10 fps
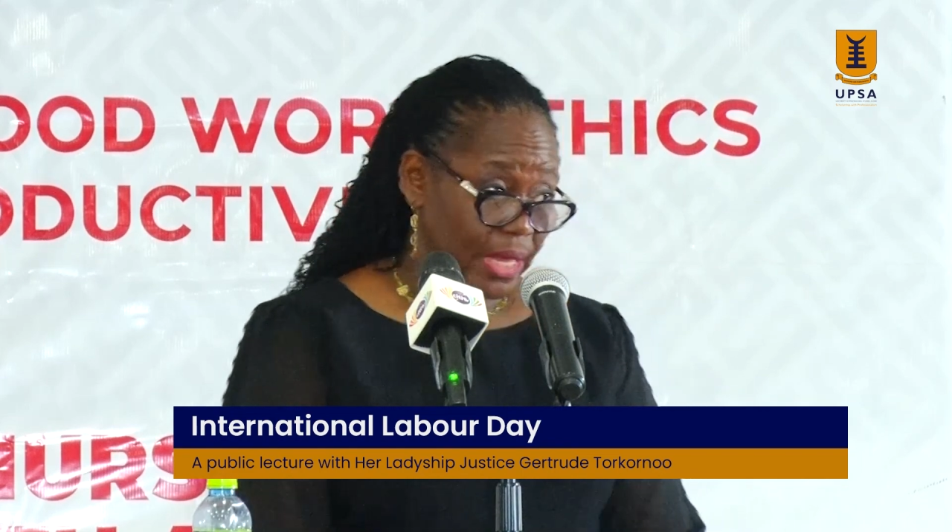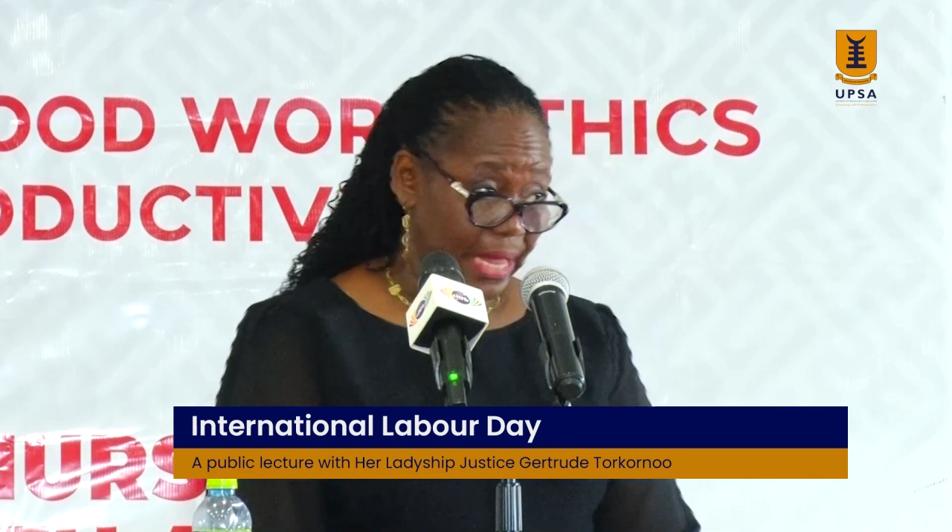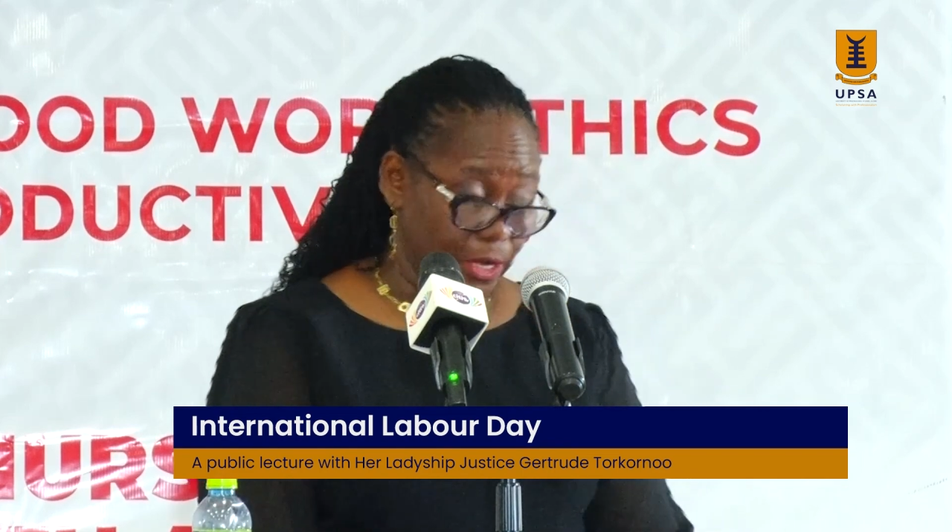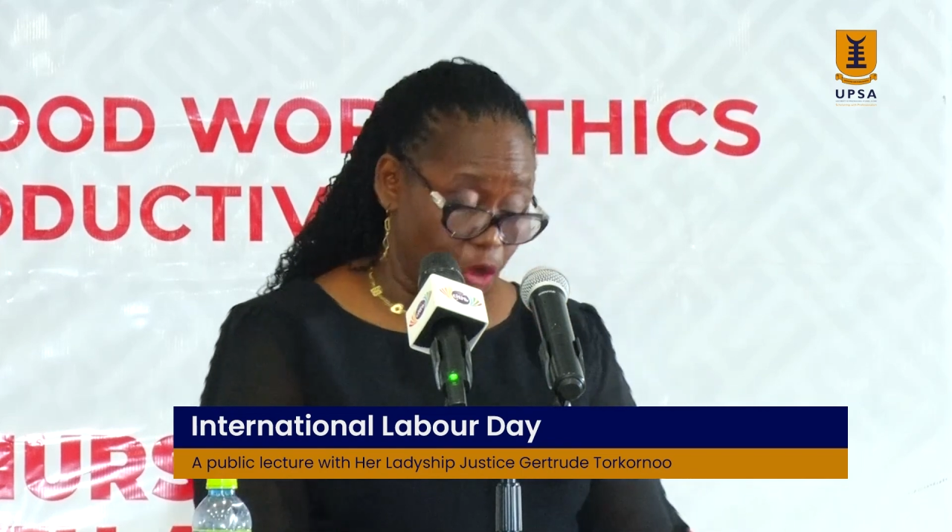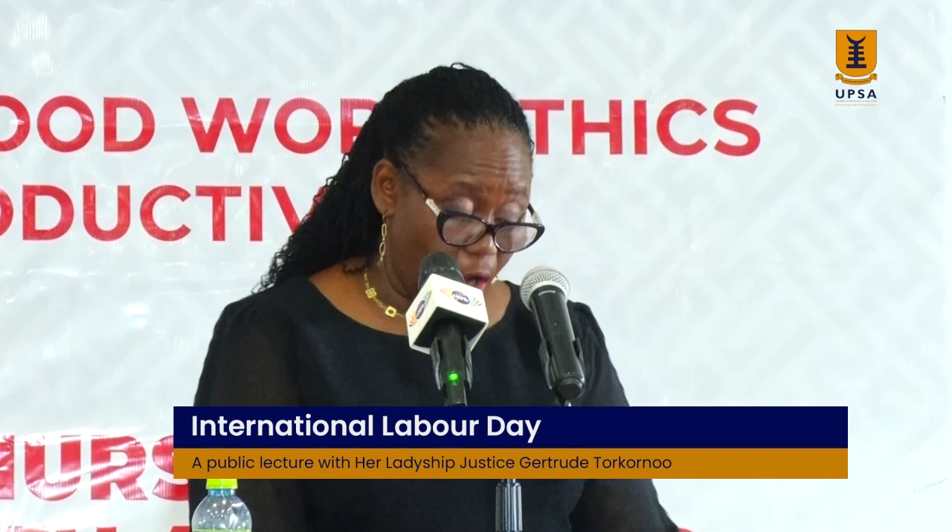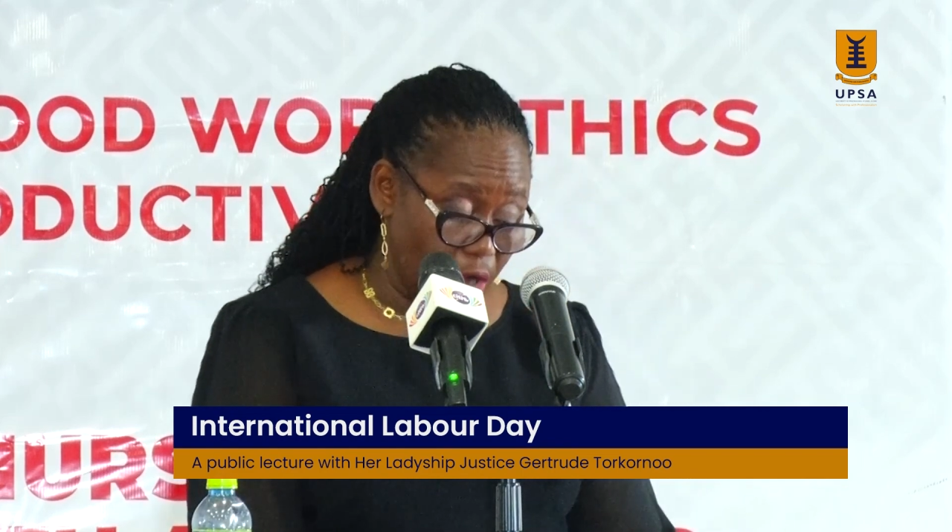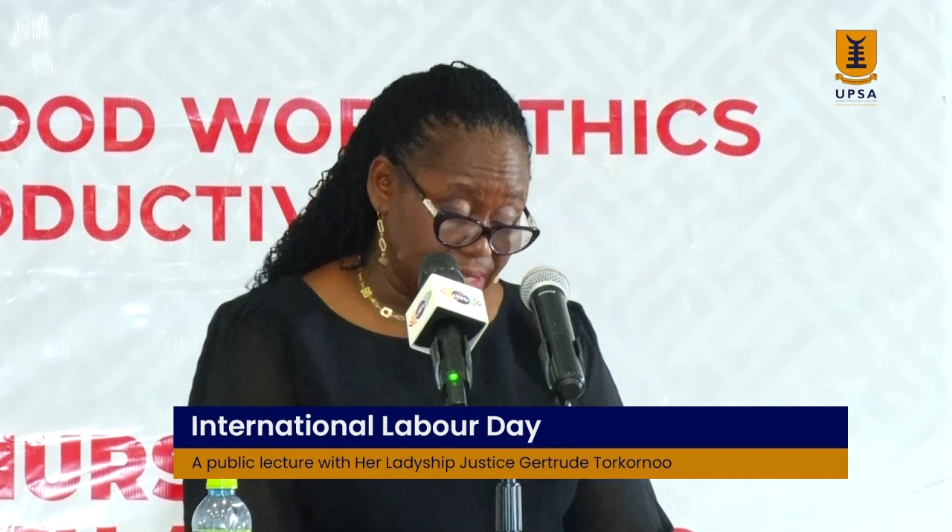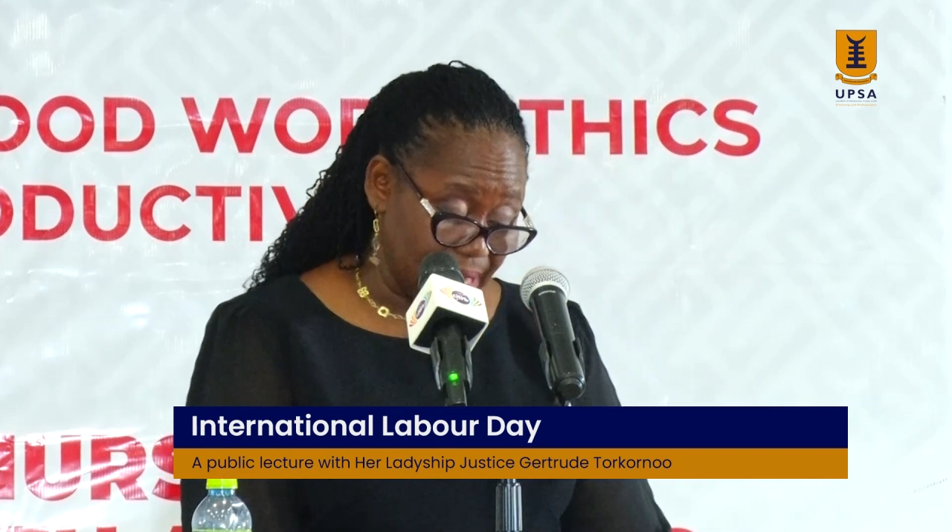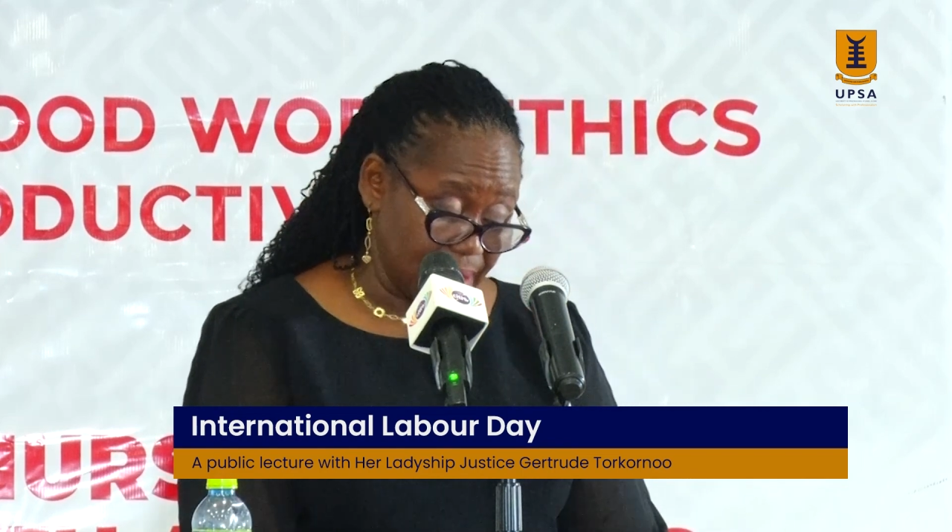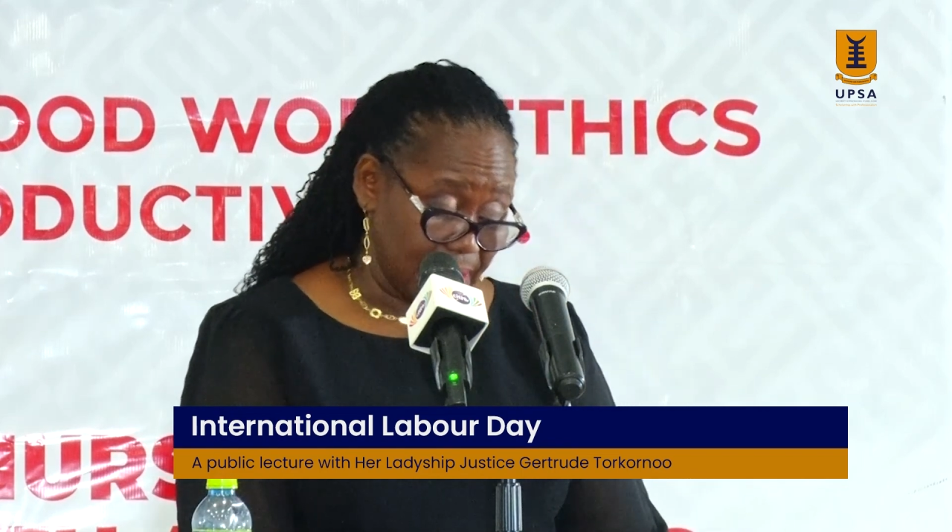In
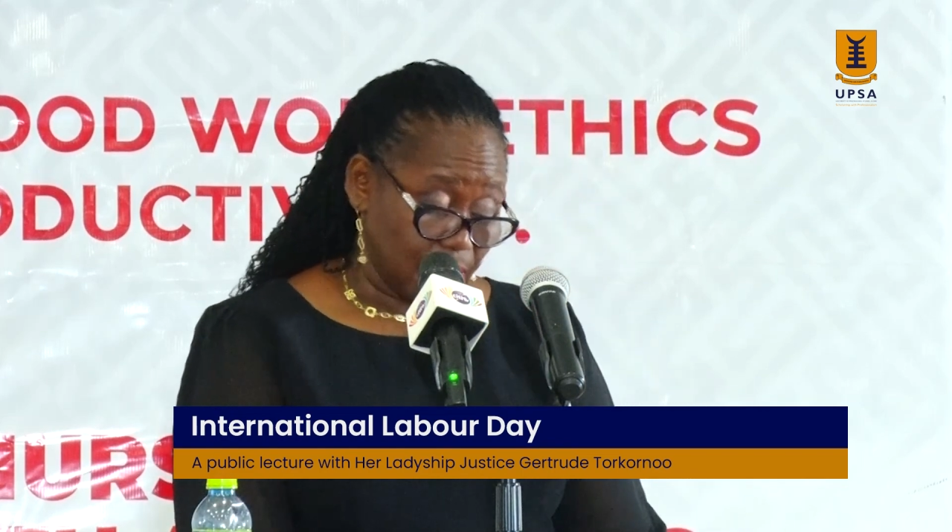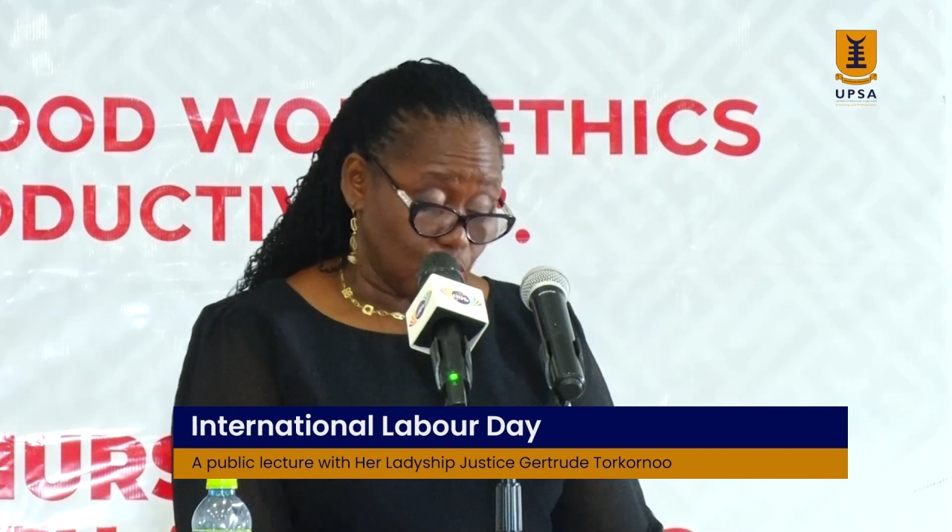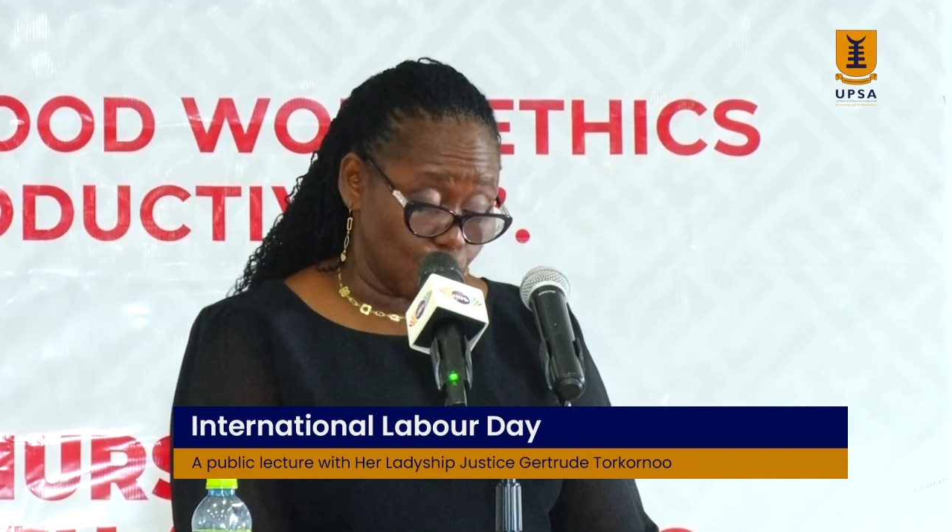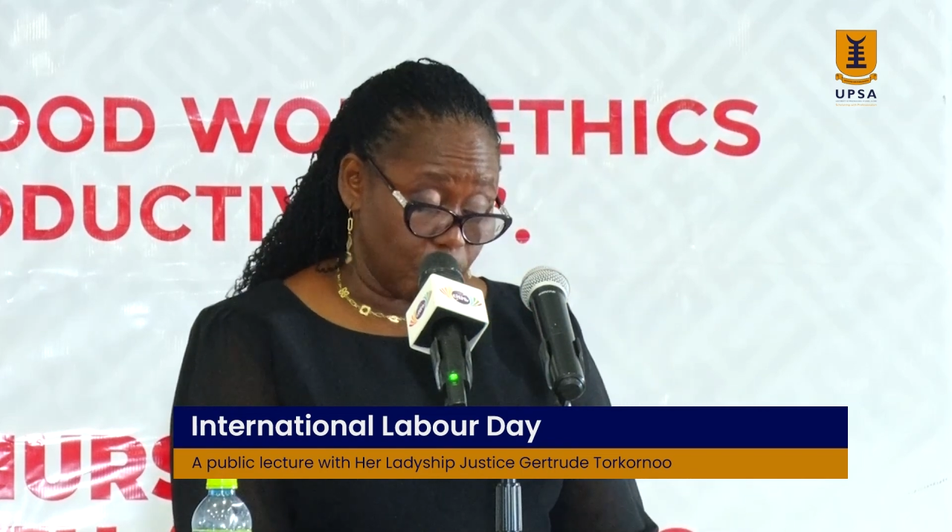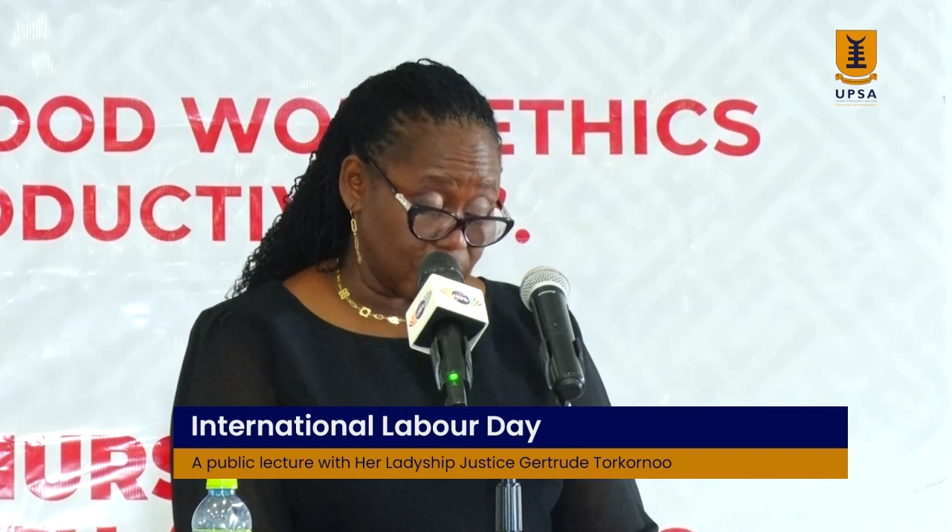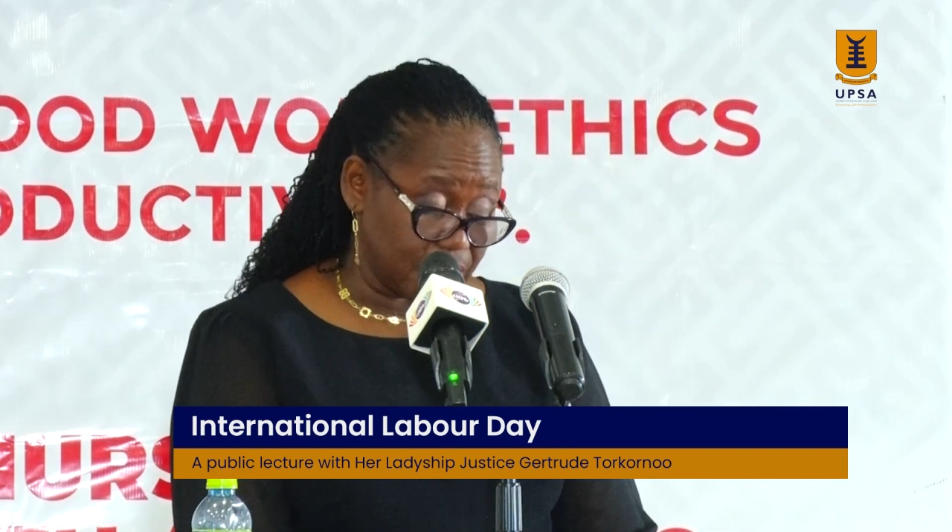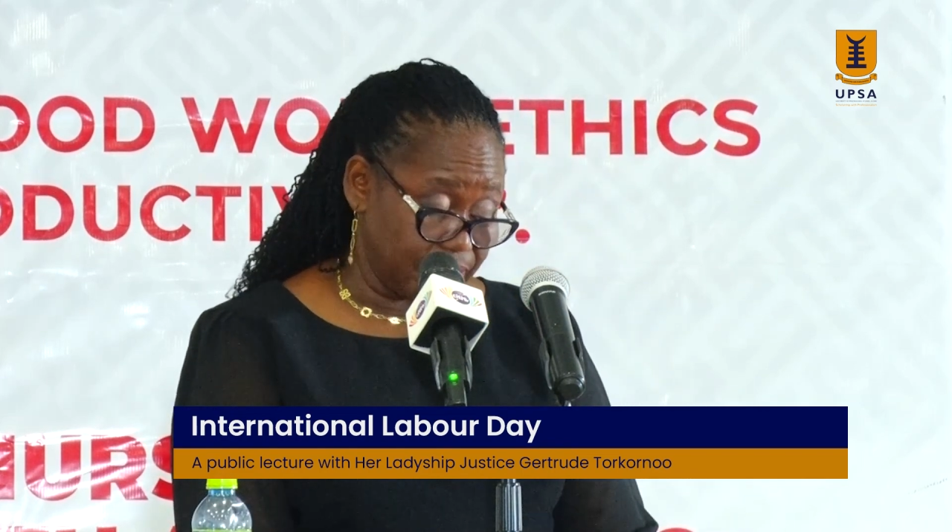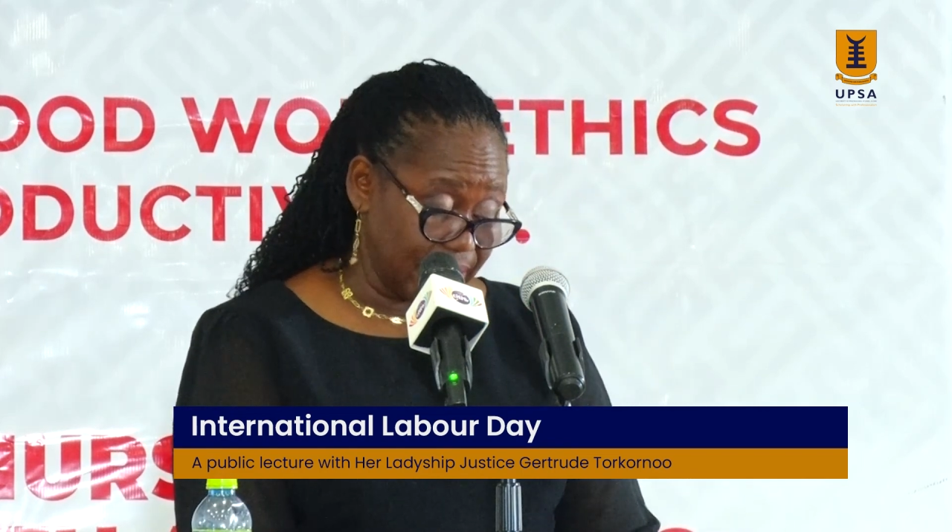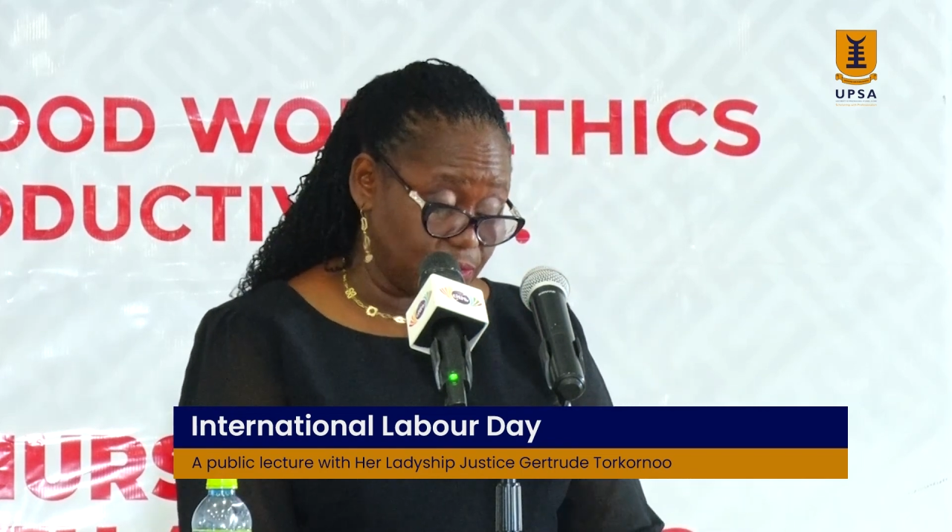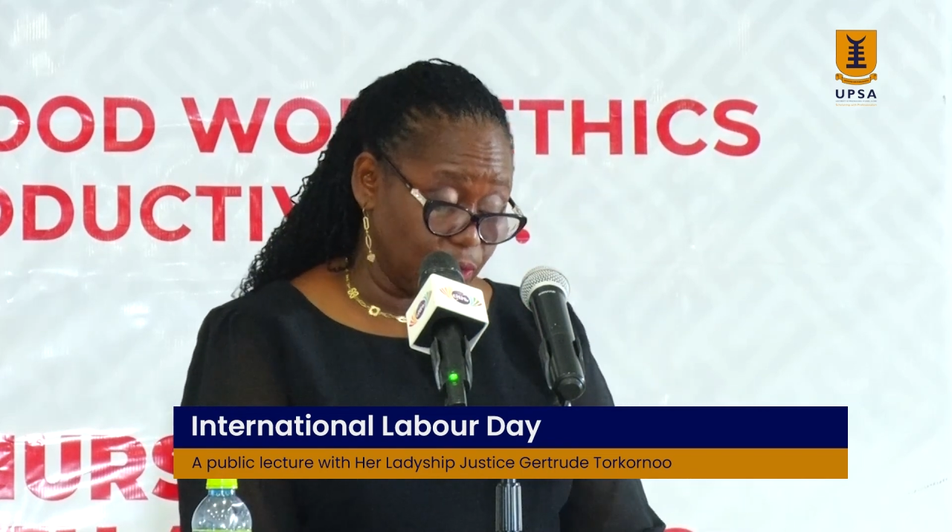order to motivate